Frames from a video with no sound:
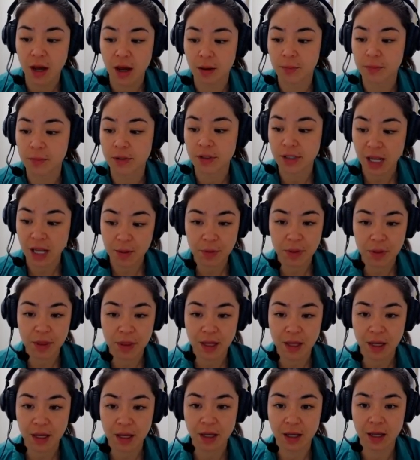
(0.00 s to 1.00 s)
Same
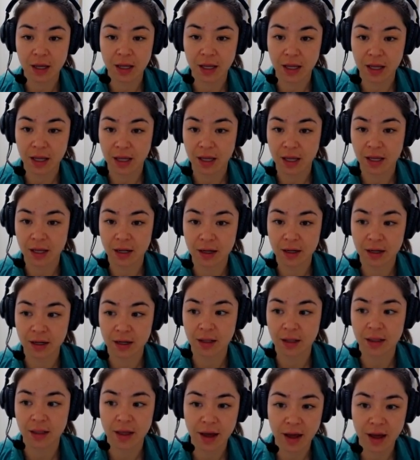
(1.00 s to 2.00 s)
thing in
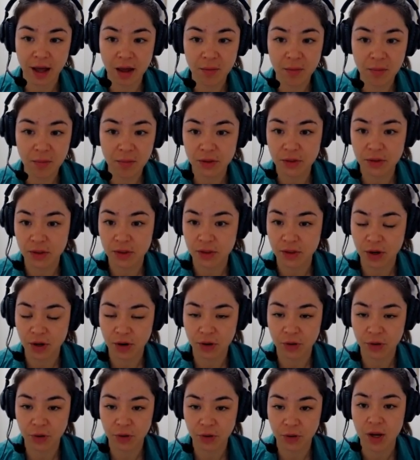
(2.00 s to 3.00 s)
the hub.
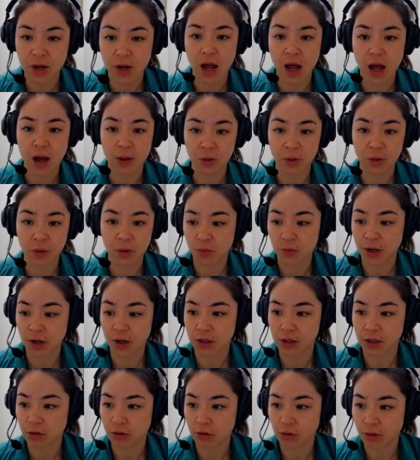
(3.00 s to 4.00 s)
So I'm going to walk
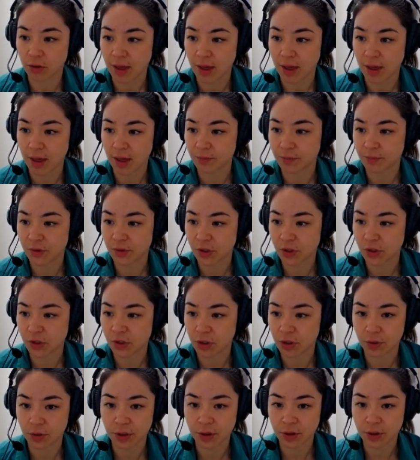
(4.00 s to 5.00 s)
you through that. So
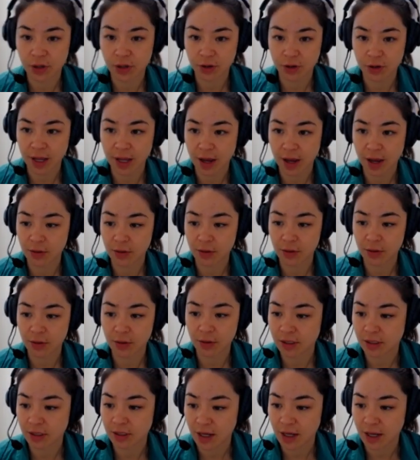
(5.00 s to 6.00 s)
you are in your account,
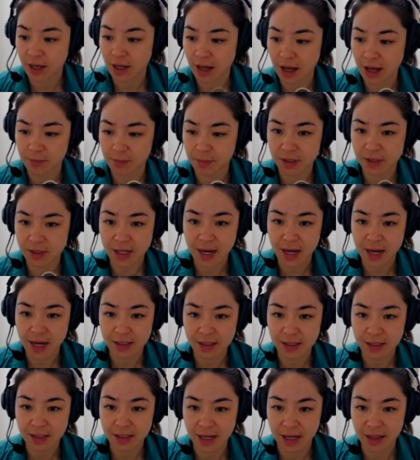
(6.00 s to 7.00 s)

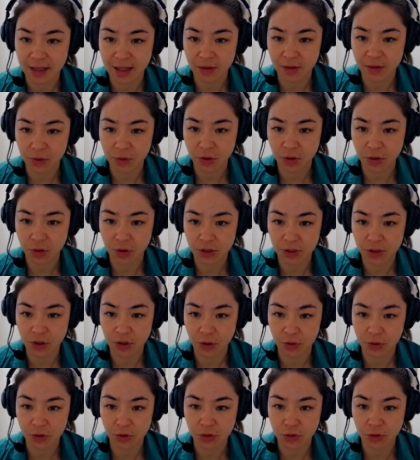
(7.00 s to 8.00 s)
sites, and then we're going to
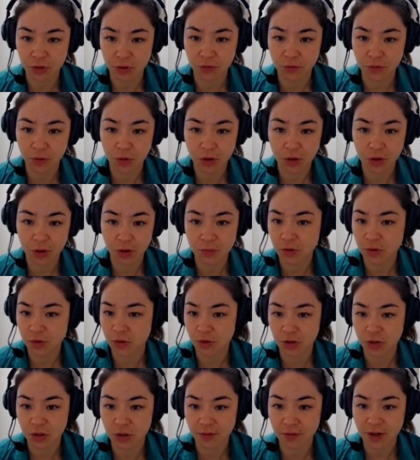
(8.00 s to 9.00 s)
go to forms or
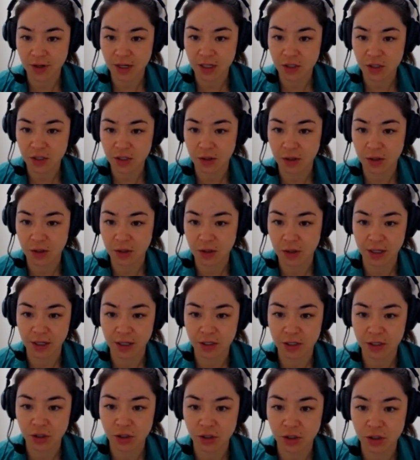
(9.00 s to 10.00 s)
surveys, whatever you'd like
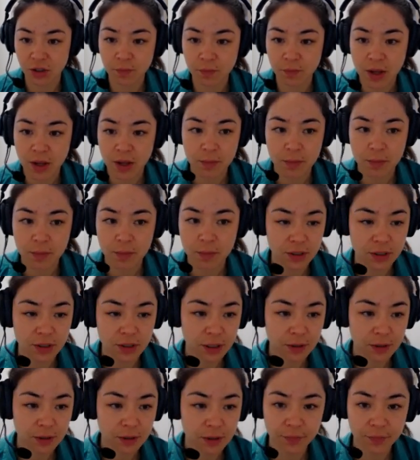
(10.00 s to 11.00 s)
to do,
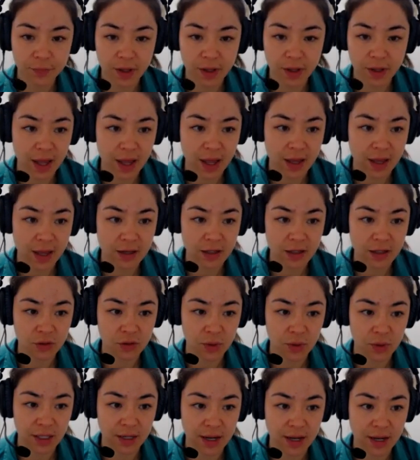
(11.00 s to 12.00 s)
builder, and
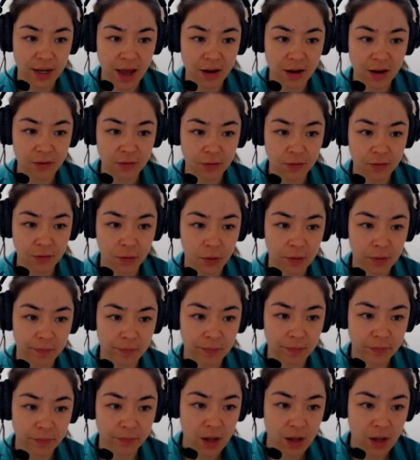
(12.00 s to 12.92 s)
we can add form.